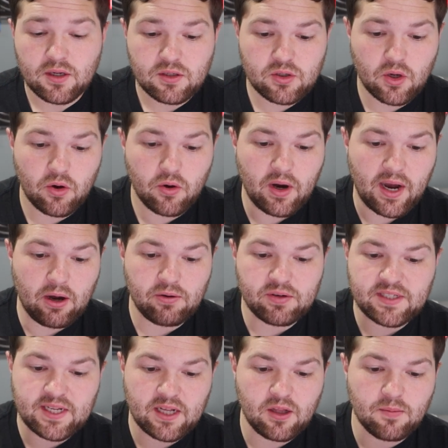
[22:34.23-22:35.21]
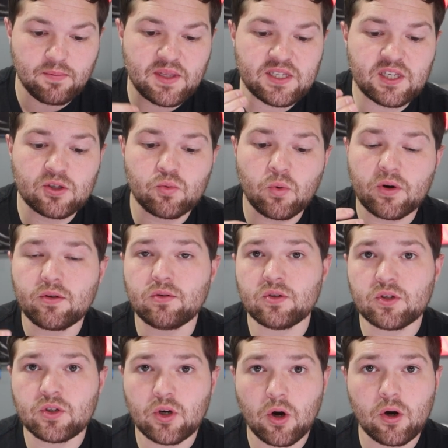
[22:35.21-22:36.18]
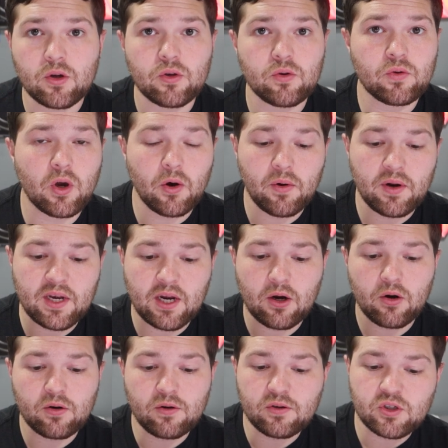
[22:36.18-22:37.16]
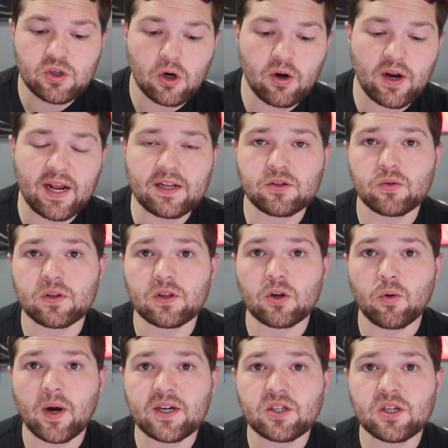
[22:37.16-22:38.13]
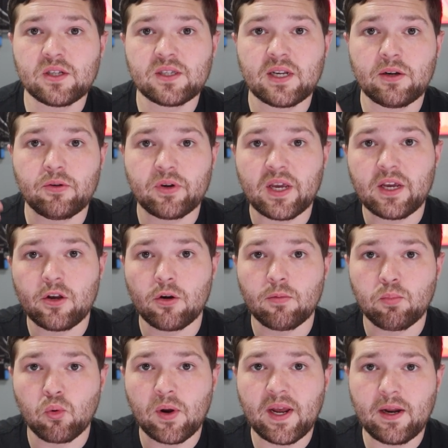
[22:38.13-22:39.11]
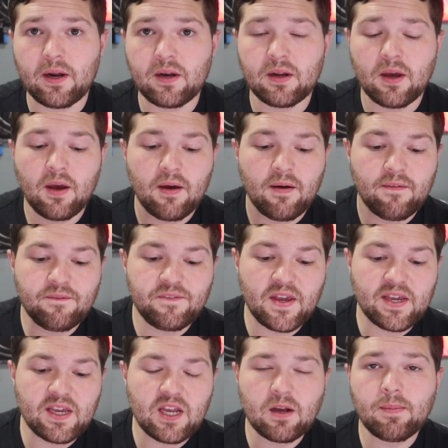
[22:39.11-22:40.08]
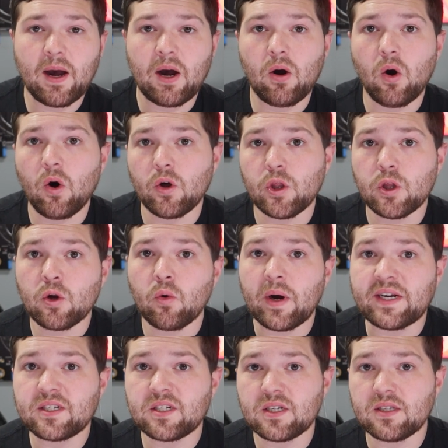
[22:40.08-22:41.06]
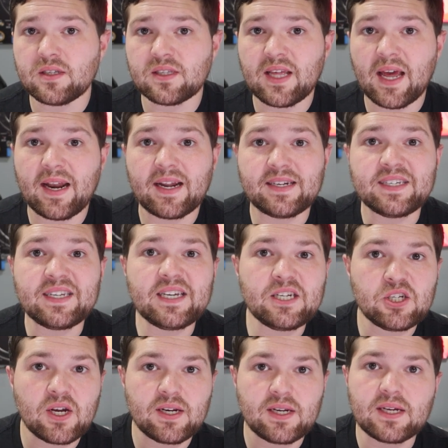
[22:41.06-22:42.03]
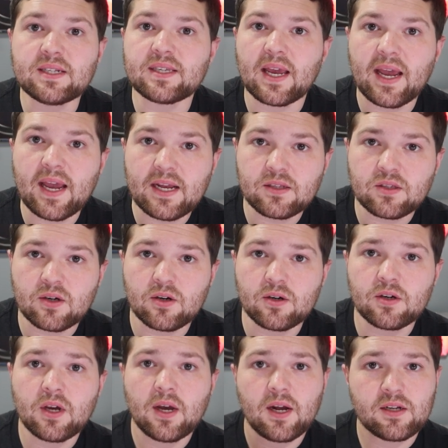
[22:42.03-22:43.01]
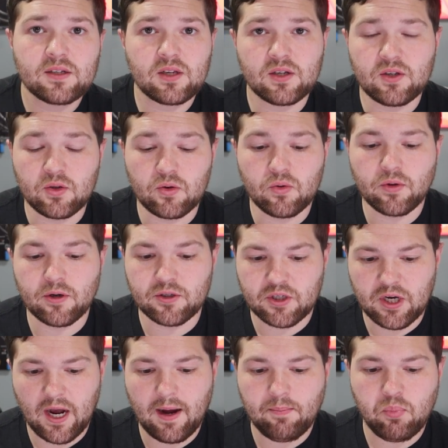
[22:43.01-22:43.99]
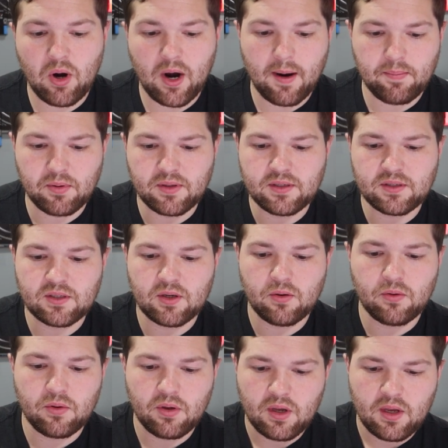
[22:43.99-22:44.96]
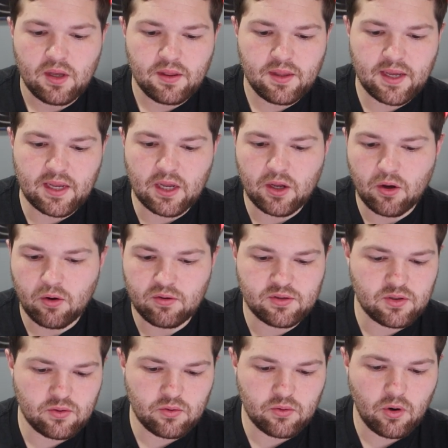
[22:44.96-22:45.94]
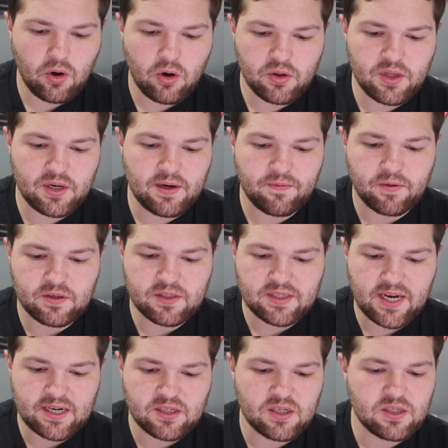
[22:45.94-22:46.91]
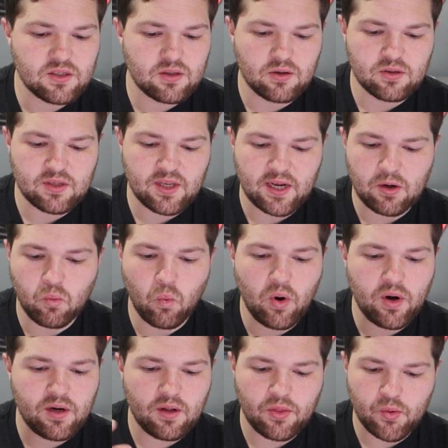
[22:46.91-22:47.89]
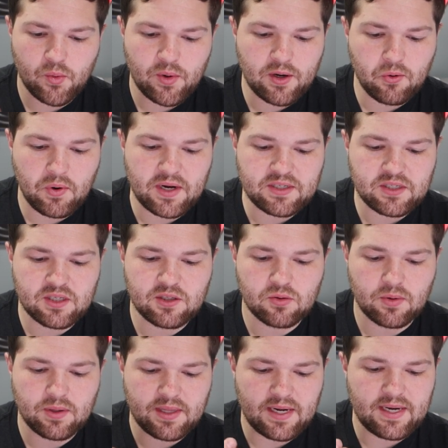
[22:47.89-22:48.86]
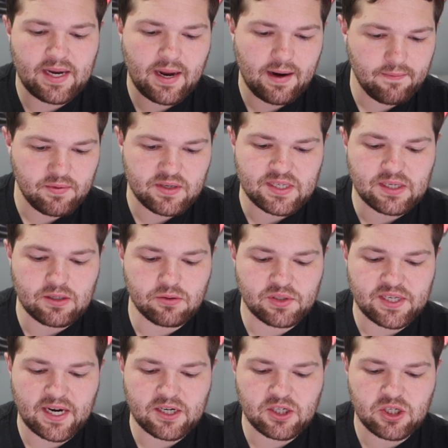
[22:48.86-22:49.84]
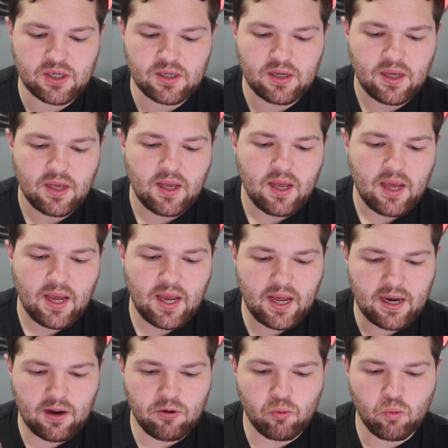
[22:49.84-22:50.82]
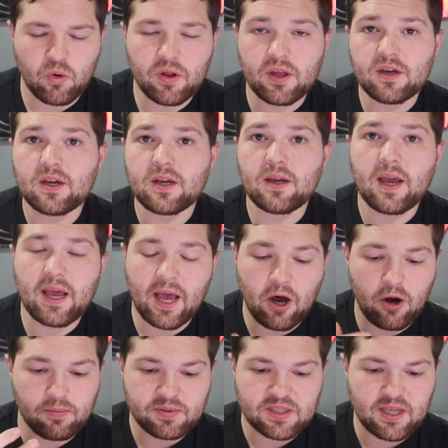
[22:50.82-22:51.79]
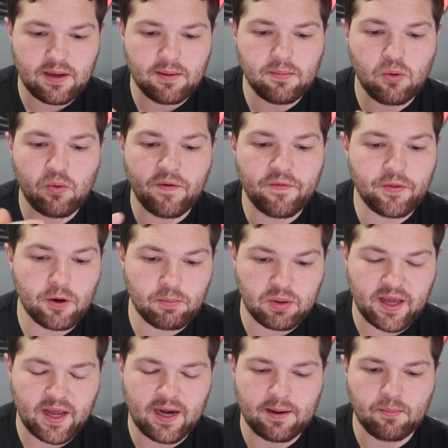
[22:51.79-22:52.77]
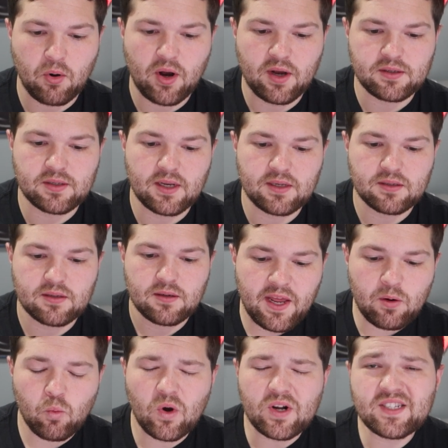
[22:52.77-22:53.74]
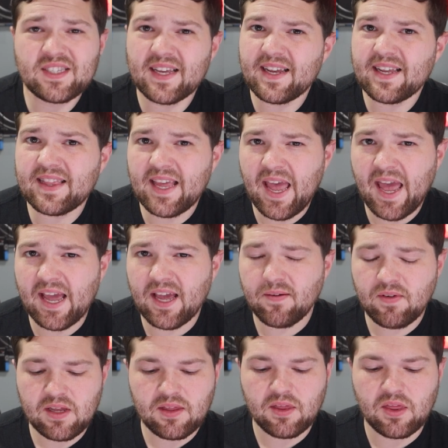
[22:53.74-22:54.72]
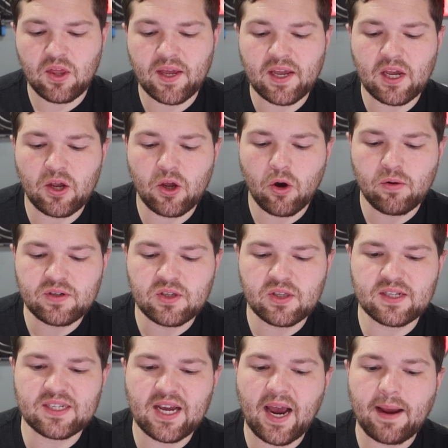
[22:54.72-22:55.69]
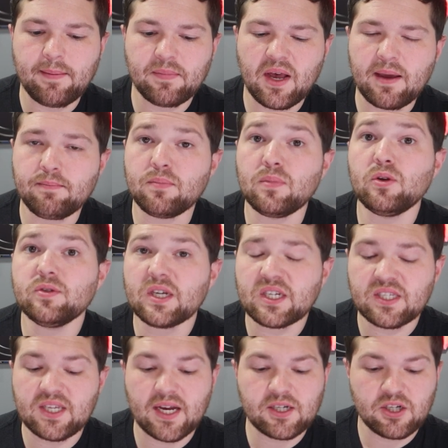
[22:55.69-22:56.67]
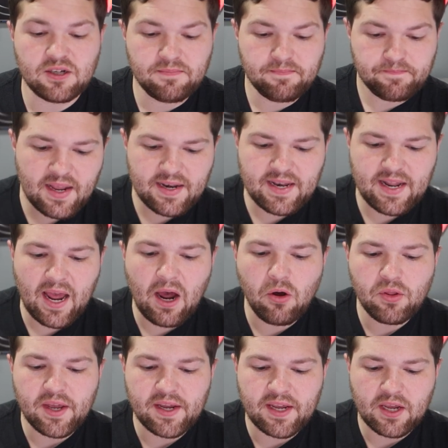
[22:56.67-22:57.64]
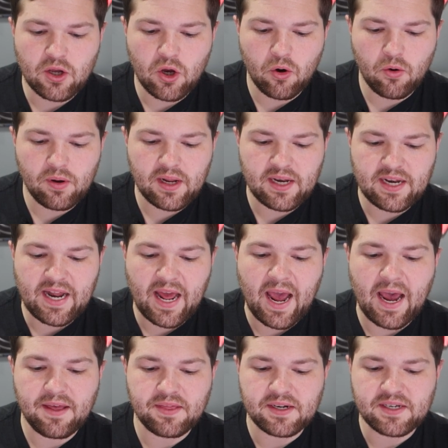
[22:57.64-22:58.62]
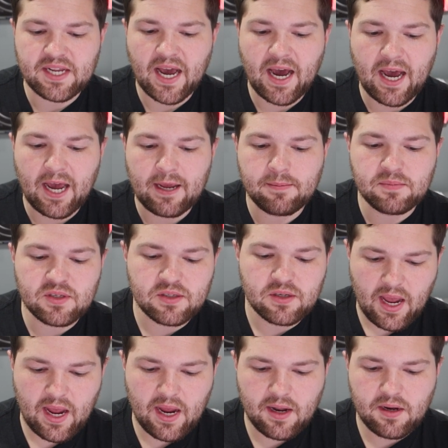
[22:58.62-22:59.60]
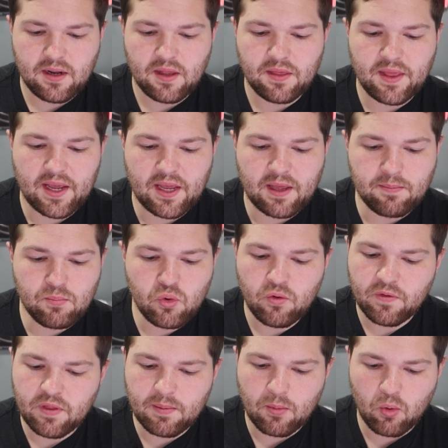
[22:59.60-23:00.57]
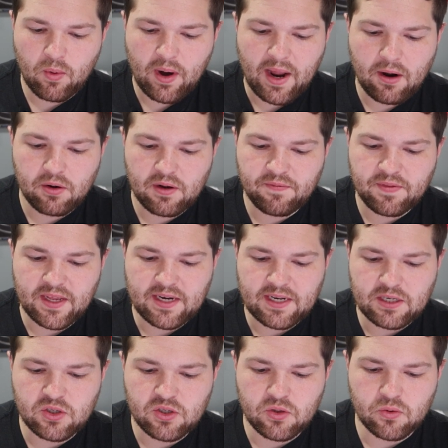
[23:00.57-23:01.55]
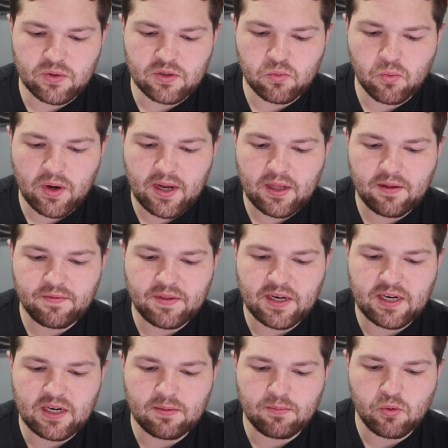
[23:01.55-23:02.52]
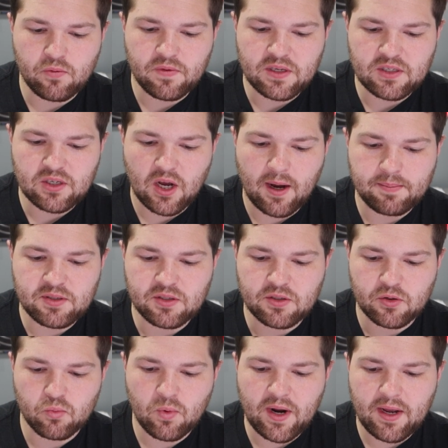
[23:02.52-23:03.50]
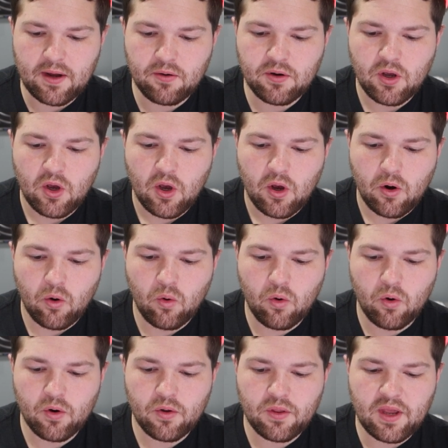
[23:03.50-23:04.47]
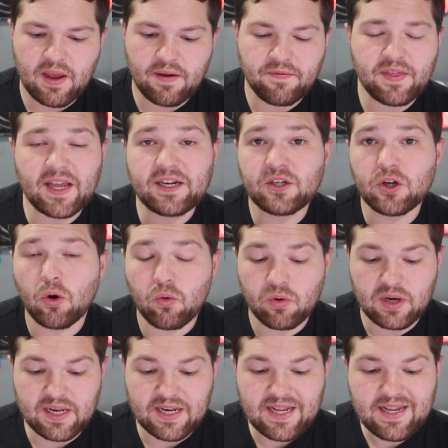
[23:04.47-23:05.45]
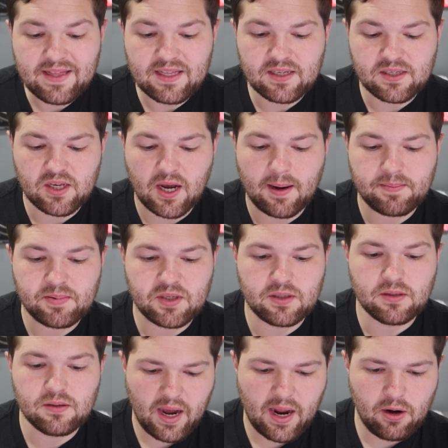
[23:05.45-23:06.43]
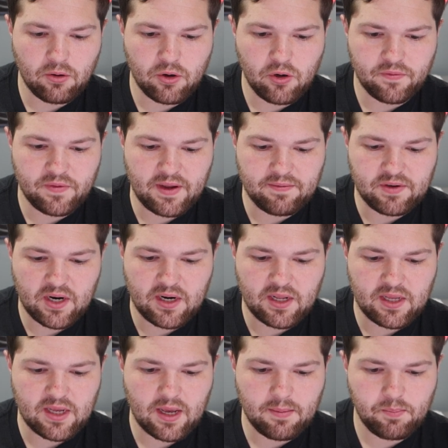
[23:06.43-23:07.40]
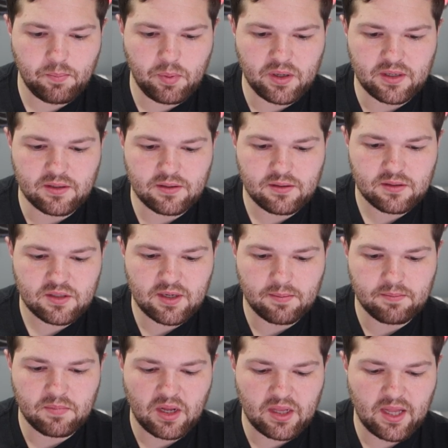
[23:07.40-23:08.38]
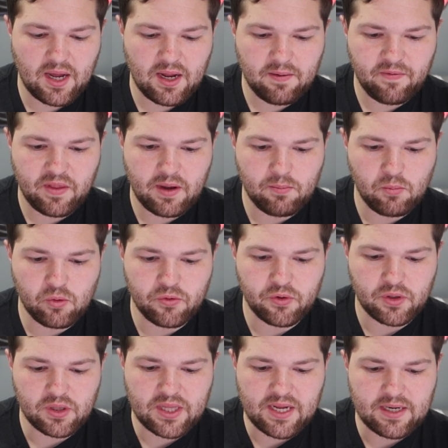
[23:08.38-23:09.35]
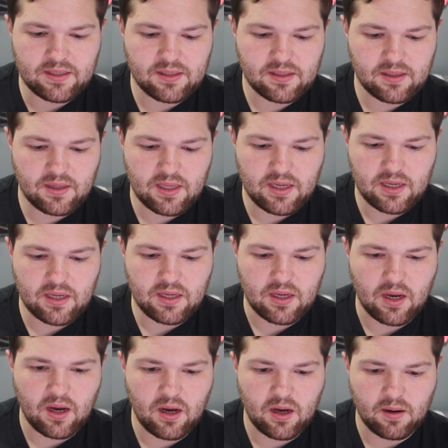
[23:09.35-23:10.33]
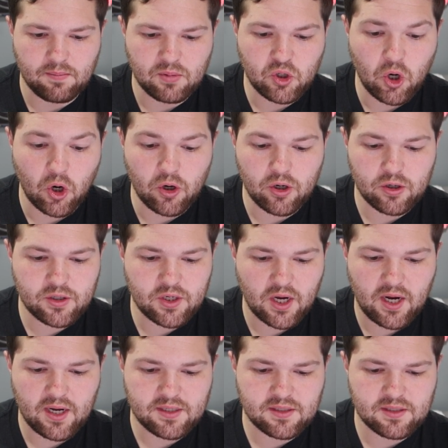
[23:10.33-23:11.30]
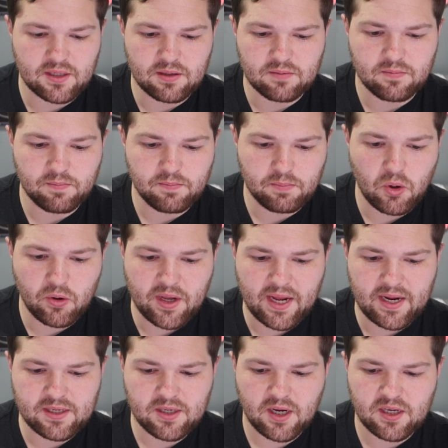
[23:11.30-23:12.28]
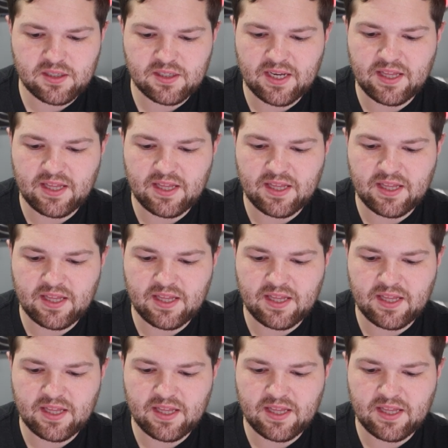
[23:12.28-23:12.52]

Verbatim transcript: So I always tell them, this is where you start. You go in here and you start answering the questions, and it'll get your brain thinking about all the questions that a D J needs answered to do their job properly. So they can go into all the different sections. There's like one to three questions related to every single section, and it really helps them with their planning process. Then once they get the hang of it, they can go into the timeline music section, and now they can go in and add the times, and they can move them around if they to as well, if they need to move these options around. Or if they don't need this option, I don't know if they've done it yet, but some a lot of them will delete the um, garter toss and bouquet toss.